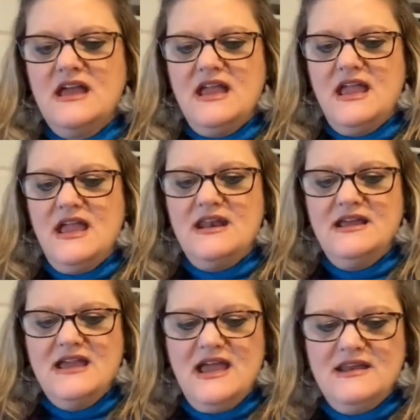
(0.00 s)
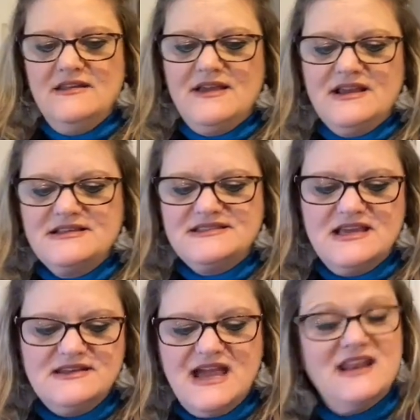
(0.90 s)
And again, like I
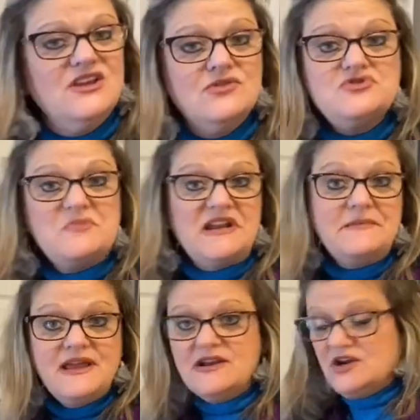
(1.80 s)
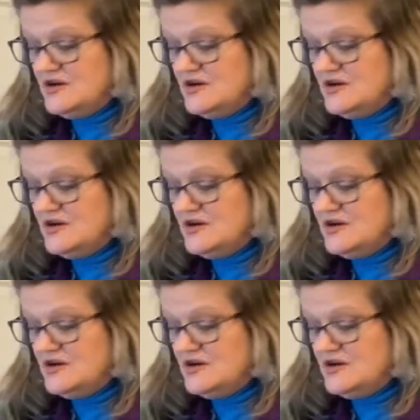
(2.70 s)
said, not a huge money maker,